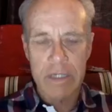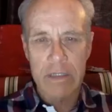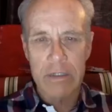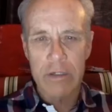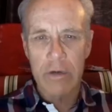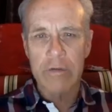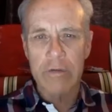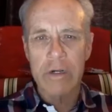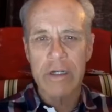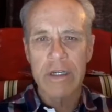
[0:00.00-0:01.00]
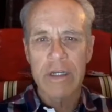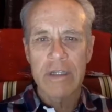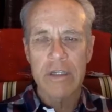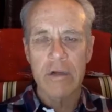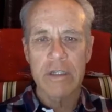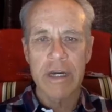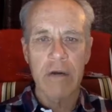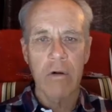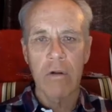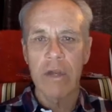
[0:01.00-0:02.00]
on the show before, is the
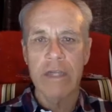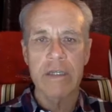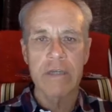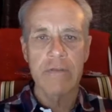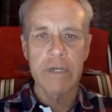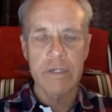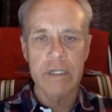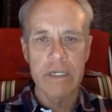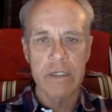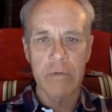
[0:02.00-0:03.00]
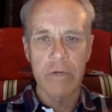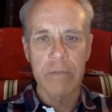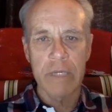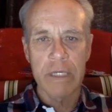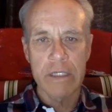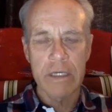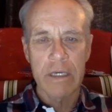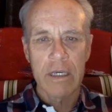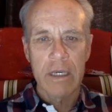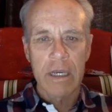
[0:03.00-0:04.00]
whole idea of VOCs and what it means.
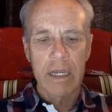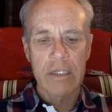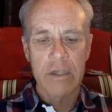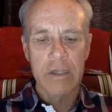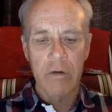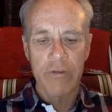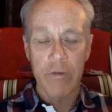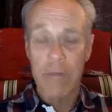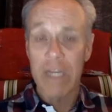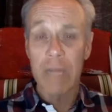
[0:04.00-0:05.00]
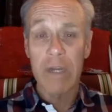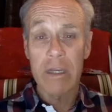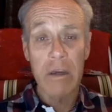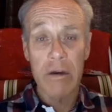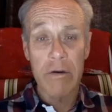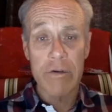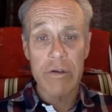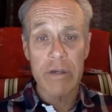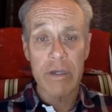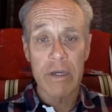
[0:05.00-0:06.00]
And so for many, many
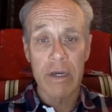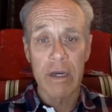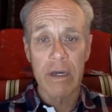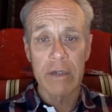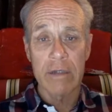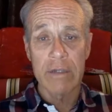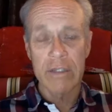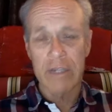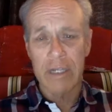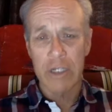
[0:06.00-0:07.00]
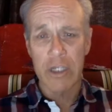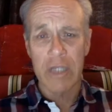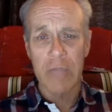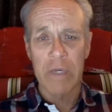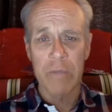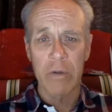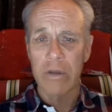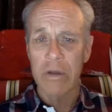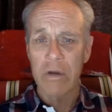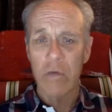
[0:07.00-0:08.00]
years, and this kind of shocks people,
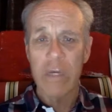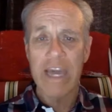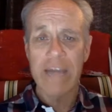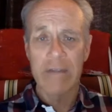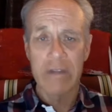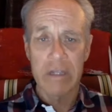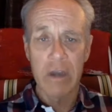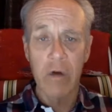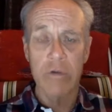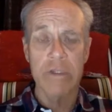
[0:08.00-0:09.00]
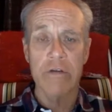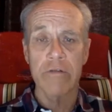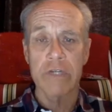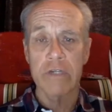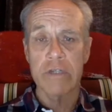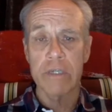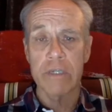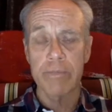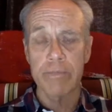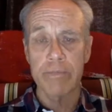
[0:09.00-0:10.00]
we had no Zero VOC
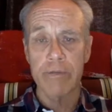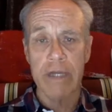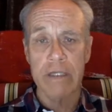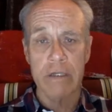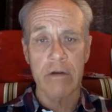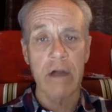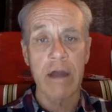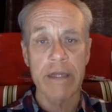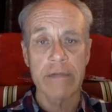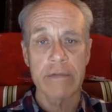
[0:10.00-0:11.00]
products in our line.